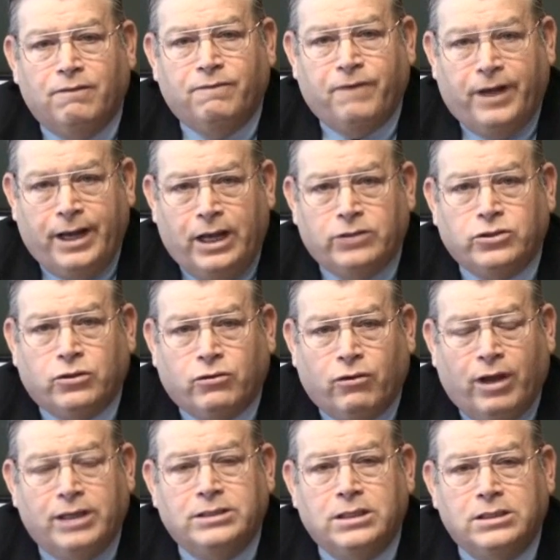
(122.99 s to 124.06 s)
financial
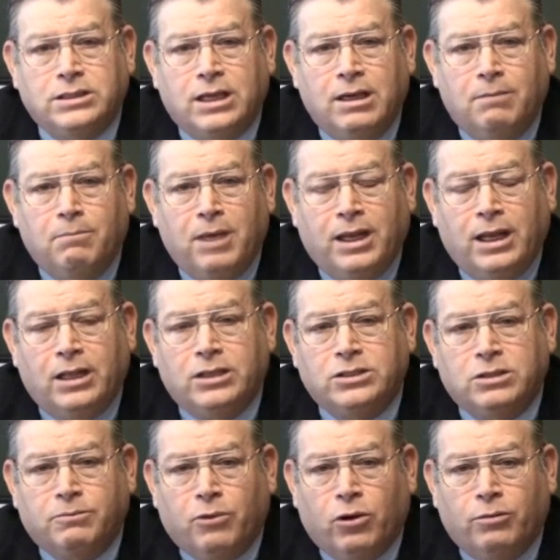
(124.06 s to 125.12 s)
crisis in many of the
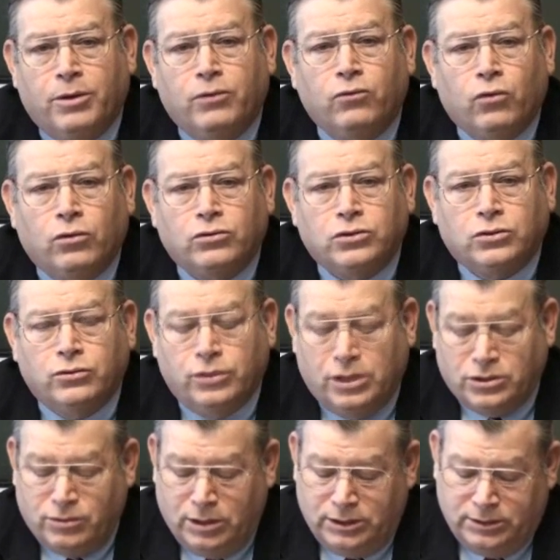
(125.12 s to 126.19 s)
suburban and rural school
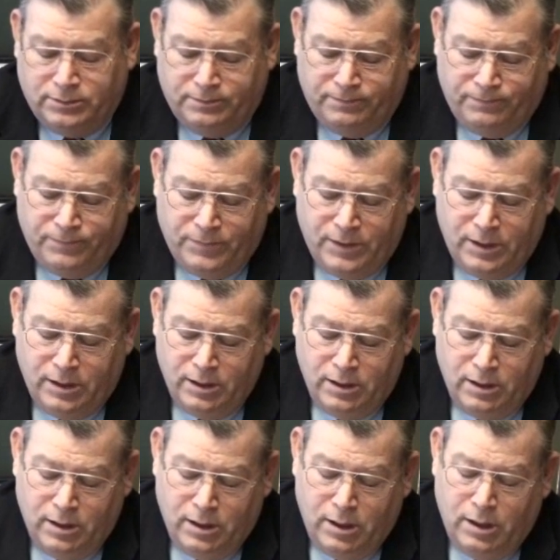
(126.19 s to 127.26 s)
districts.
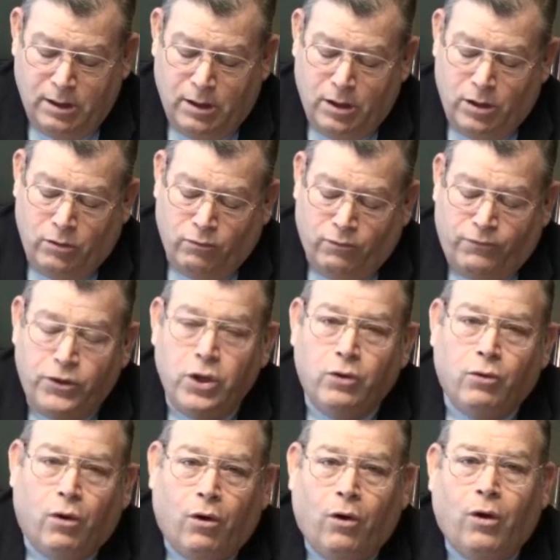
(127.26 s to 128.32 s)

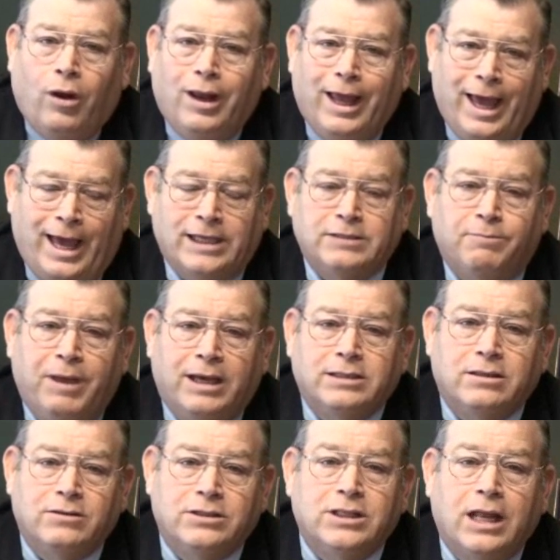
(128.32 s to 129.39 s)
Review all
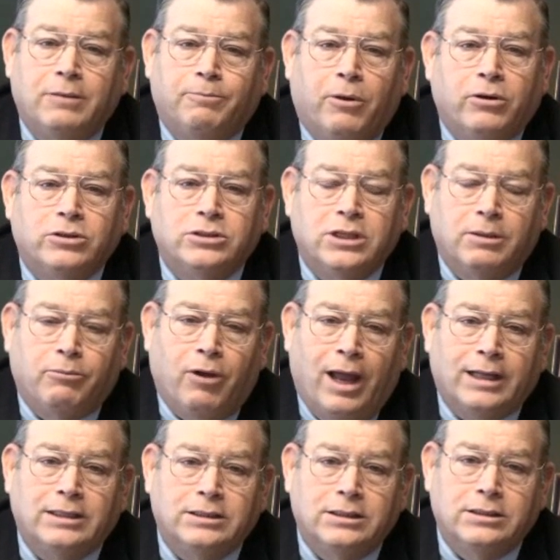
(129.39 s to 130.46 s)
aspects of the state purchasing
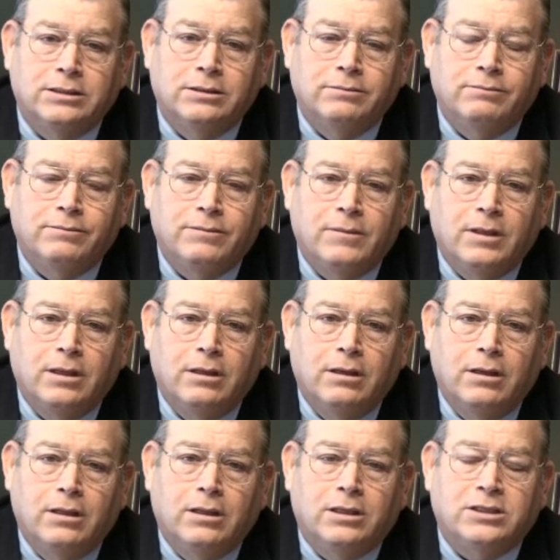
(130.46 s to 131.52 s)
practices.
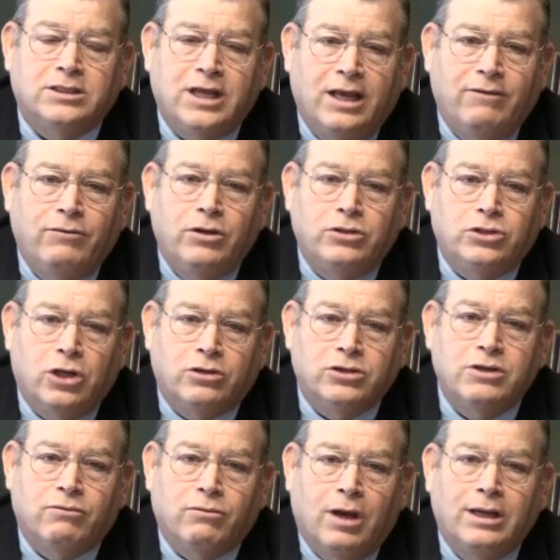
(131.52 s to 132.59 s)
The state of New
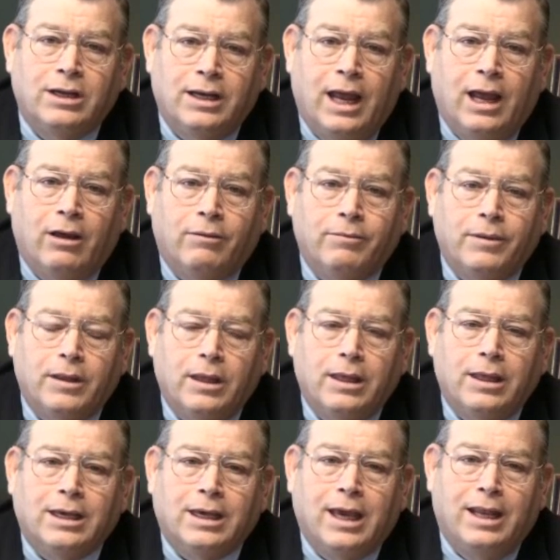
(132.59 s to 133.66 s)
Jersey right now
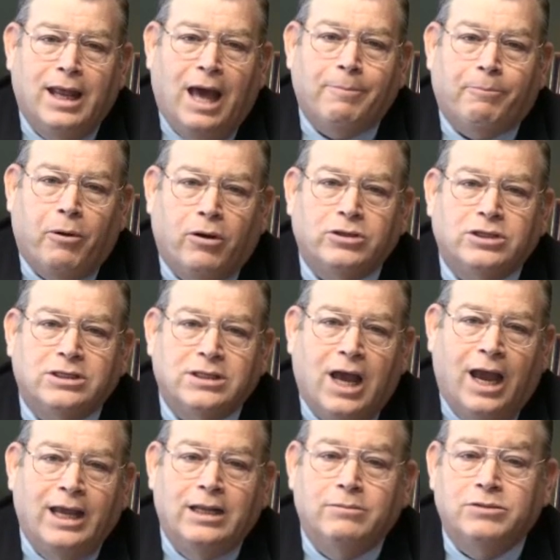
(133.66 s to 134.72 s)
cannot
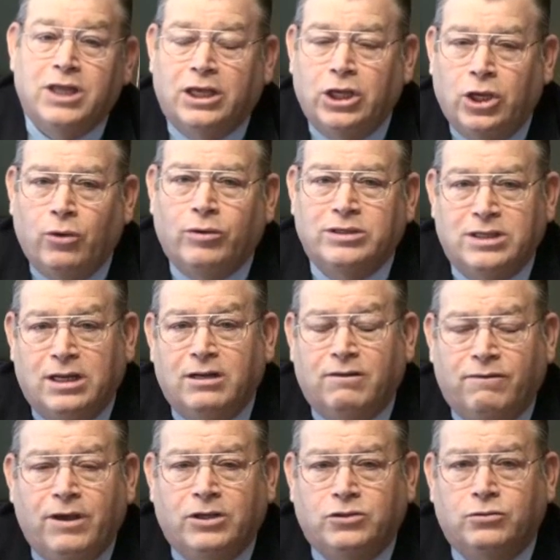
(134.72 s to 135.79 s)
purchase items that you as an
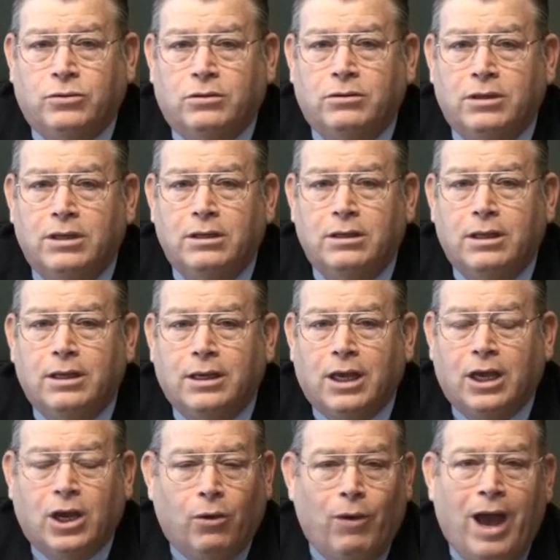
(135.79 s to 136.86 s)
individual
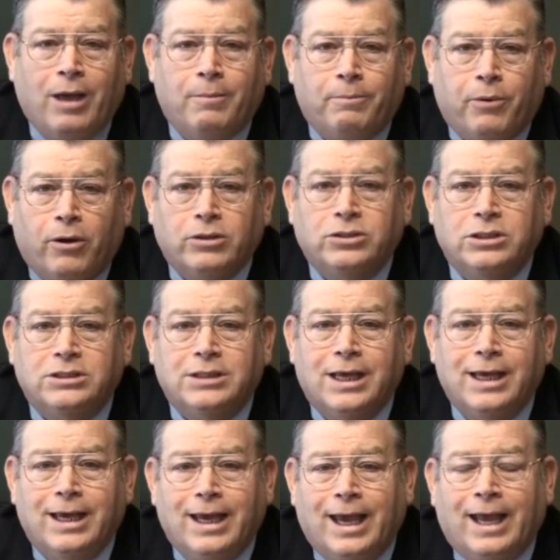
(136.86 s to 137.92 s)
can go out and
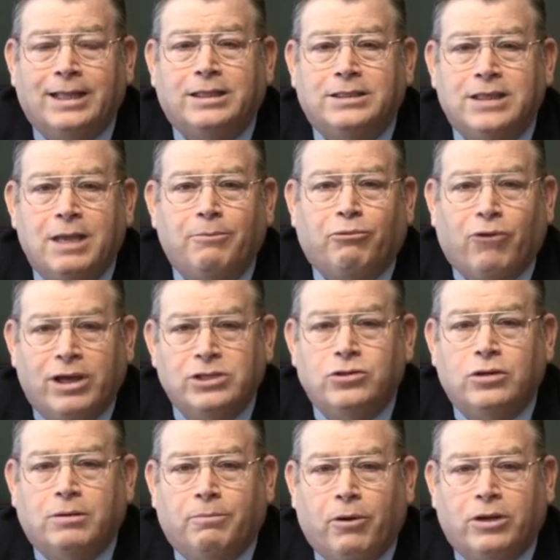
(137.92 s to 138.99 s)
purchase at the same
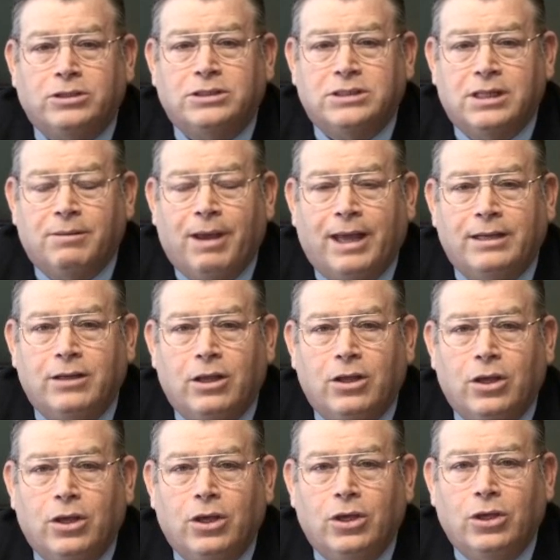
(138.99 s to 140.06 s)
price you can purchase them at.
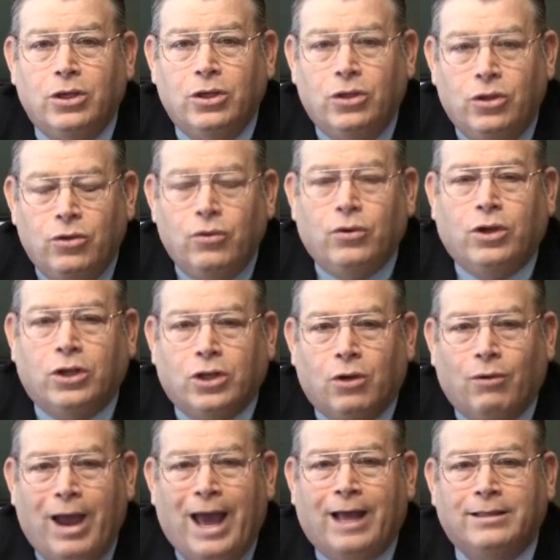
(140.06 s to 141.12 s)
You could
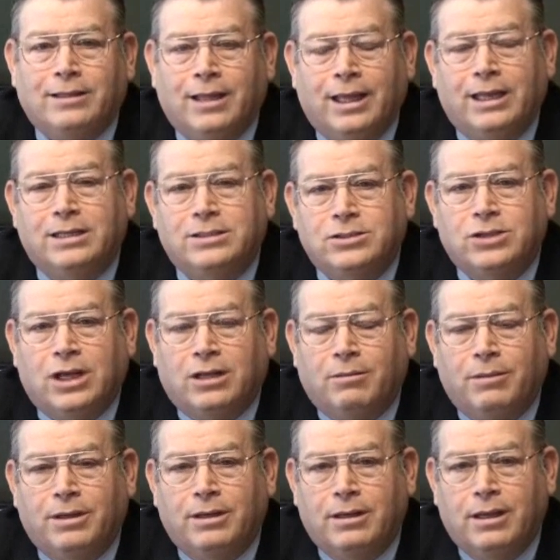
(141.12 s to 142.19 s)
go out, ladies and
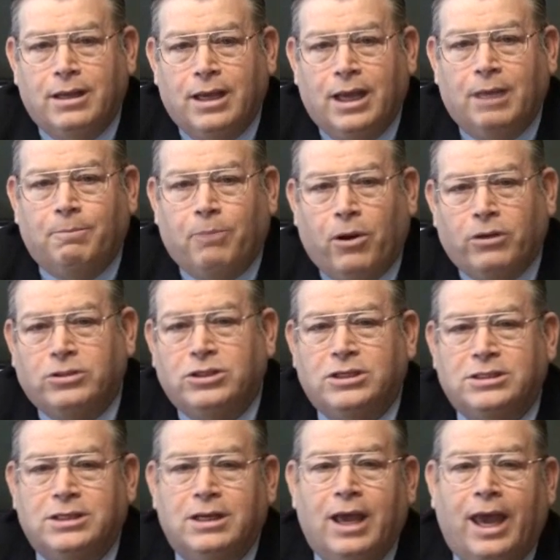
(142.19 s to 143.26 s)
gentlemen, and
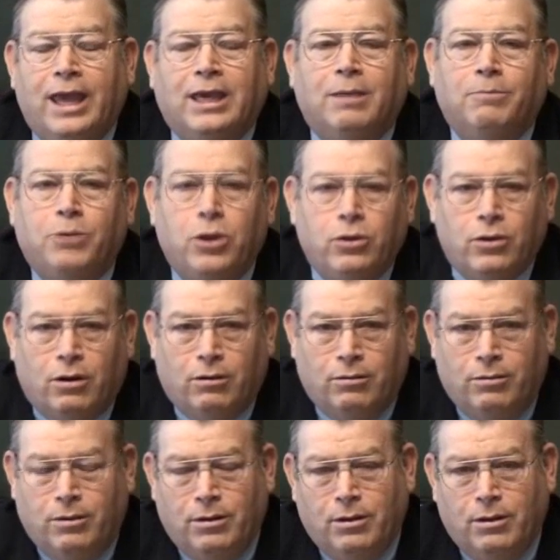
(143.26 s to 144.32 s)
purchase a computer